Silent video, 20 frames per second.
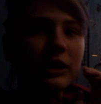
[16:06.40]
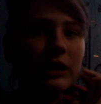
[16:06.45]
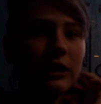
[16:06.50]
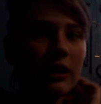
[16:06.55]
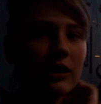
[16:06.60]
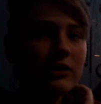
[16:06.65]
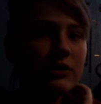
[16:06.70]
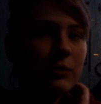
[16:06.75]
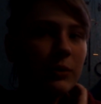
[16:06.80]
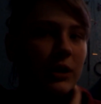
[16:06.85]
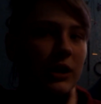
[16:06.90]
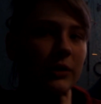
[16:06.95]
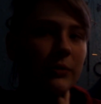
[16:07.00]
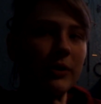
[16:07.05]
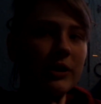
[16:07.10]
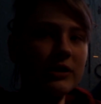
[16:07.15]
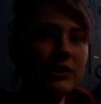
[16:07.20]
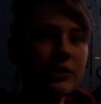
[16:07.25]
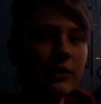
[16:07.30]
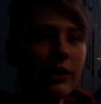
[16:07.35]
fabric is like
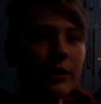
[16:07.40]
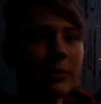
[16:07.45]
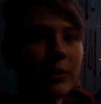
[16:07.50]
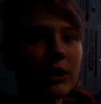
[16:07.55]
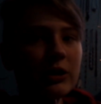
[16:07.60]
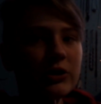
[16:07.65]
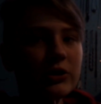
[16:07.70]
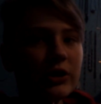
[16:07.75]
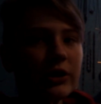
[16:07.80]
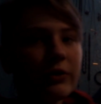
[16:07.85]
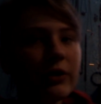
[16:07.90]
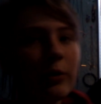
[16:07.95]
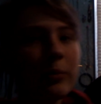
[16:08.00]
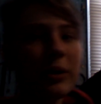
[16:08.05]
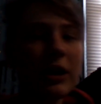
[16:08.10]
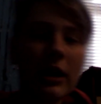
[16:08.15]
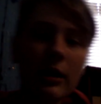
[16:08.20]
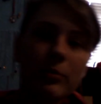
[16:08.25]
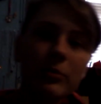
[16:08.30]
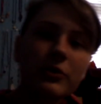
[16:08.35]
really hard to work with, so
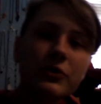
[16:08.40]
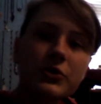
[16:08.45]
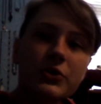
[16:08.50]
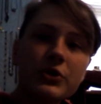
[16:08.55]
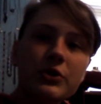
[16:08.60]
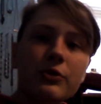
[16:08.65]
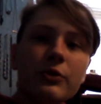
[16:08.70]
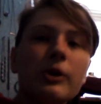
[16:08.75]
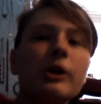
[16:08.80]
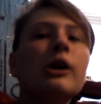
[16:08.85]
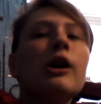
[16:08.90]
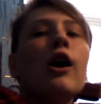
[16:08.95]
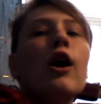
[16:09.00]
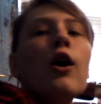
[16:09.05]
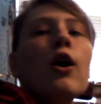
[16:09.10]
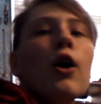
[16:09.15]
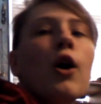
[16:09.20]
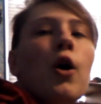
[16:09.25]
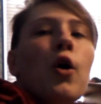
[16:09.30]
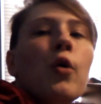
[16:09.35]
I'm not sure if I'll be able
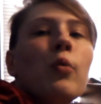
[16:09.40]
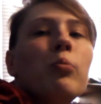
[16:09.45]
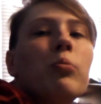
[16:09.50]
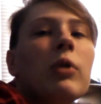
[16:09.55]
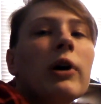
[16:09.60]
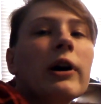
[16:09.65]
to,